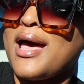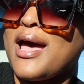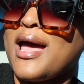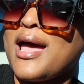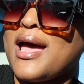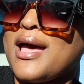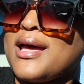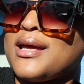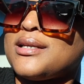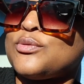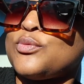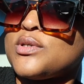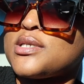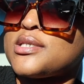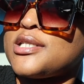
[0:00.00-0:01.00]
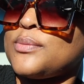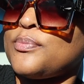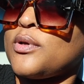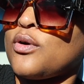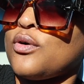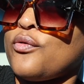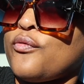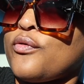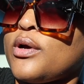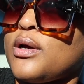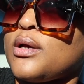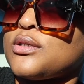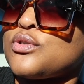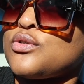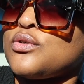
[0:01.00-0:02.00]
And we're sleeping
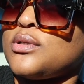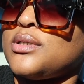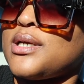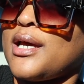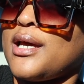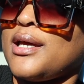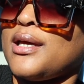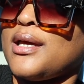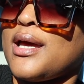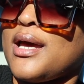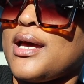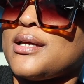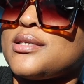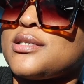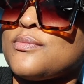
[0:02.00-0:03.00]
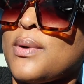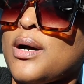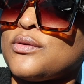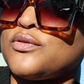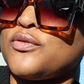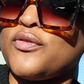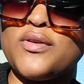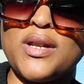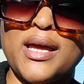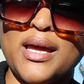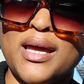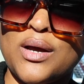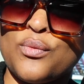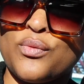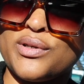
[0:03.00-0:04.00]
over today at Mont
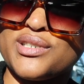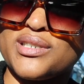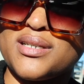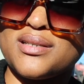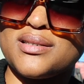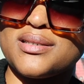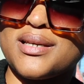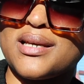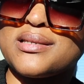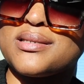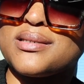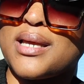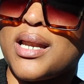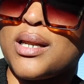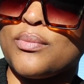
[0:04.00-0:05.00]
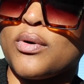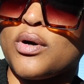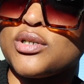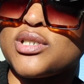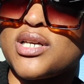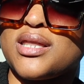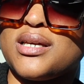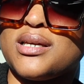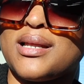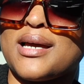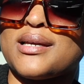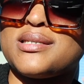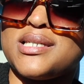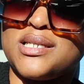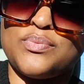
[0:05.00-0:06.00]
Fleur, which is in Stellenbosch, I think
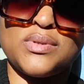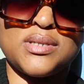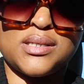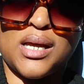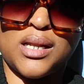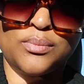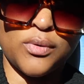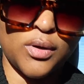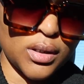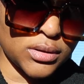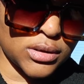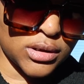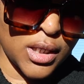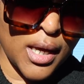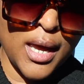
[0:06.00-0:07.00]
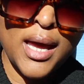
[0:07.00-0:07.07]
like deep in Stellenbosch.